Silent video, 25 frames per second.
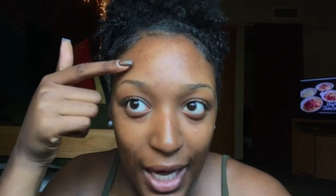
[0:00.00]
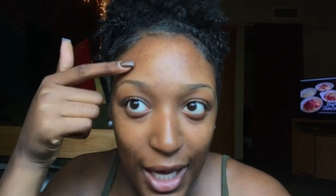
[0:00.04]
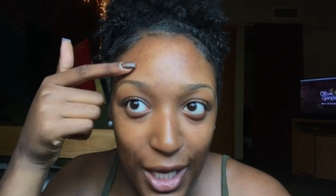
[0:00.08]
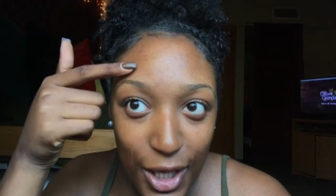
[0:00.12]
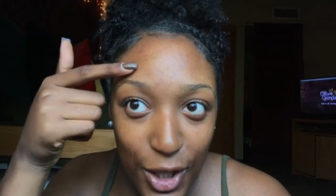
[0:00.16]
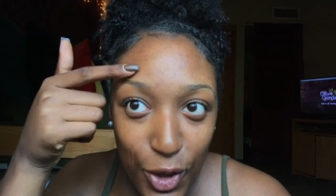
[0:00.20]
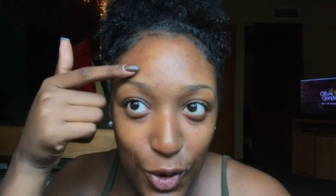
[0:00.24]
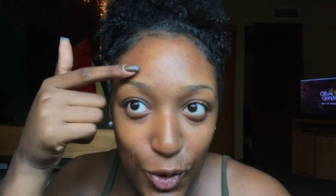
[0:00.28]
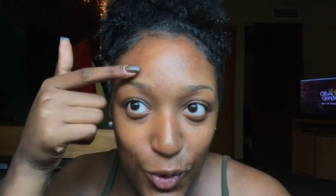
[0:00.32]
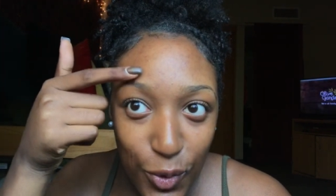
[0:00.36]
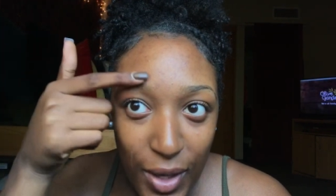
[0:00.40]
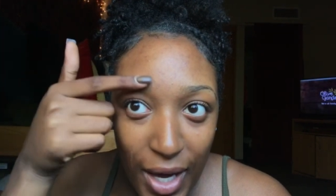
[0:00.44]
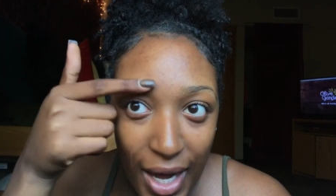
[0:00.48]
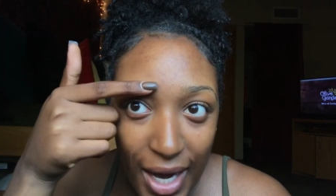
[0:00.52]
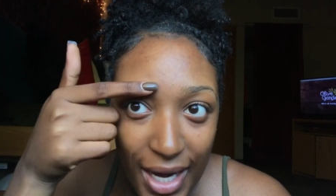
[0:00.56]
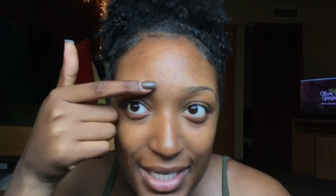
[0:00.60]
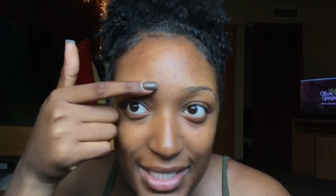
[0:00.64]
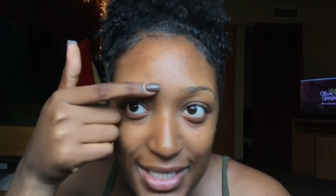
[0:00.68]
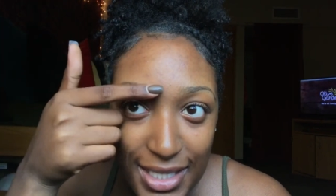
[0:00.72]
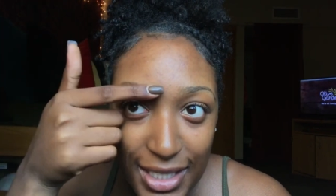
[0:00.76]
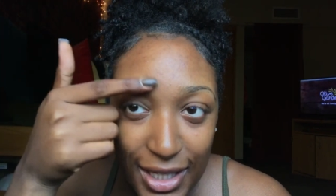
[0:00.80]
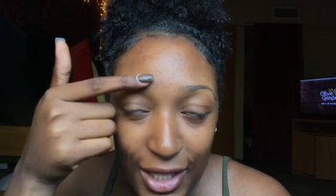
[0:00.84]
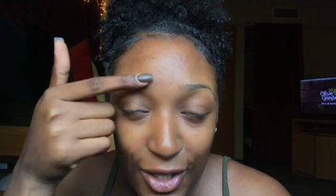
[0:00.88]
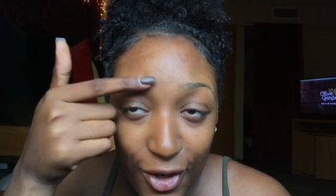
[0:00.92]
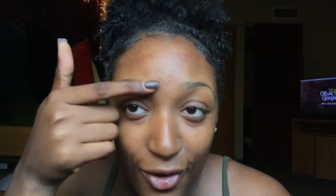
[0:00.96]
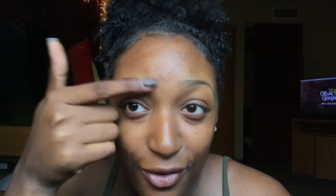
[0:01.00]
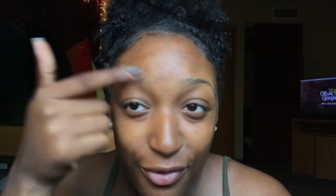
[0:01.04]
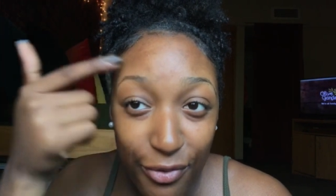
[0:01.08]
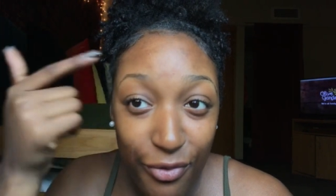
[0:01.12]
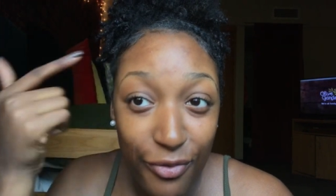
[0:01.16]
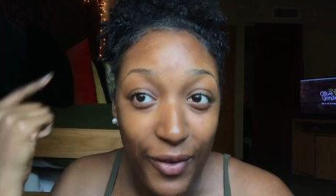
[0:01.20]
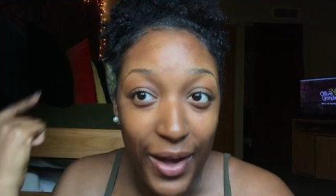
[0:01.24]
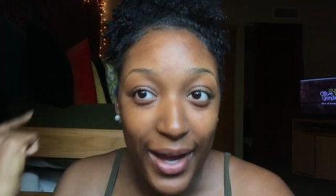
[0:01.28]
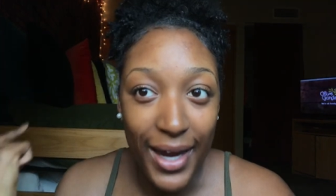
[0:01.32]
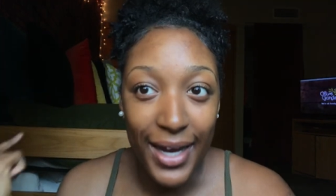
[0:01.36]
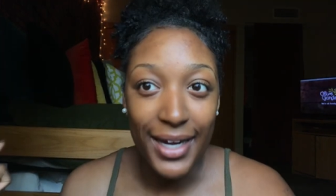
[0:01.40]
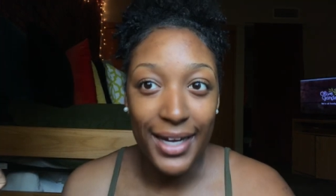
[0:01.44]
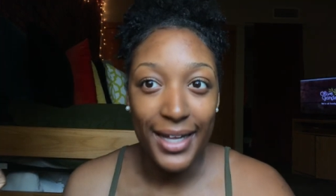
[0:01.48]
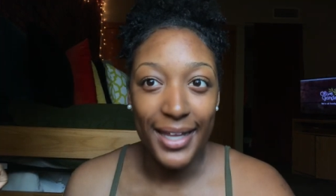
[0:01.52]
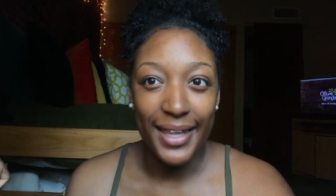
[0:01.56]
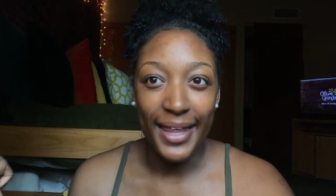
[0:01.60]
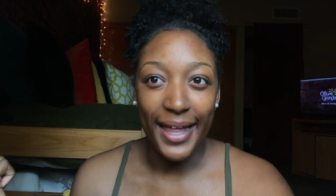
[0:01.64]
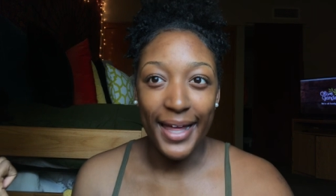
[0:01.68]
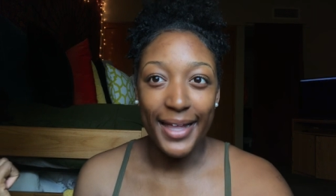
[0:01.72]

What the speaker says: like you kind of see they're faded.